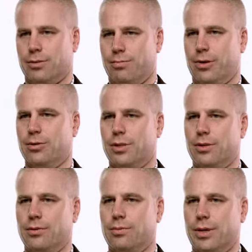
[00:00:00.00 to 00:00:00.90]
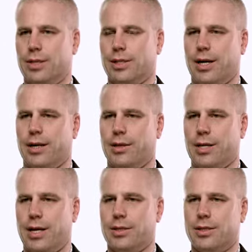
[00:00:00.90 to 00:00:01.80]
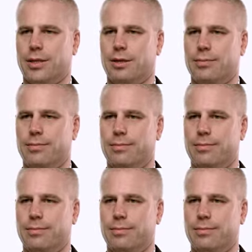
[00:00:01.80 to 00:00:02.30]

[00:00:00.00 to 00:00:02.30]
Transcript: as opposed to inside of the data center.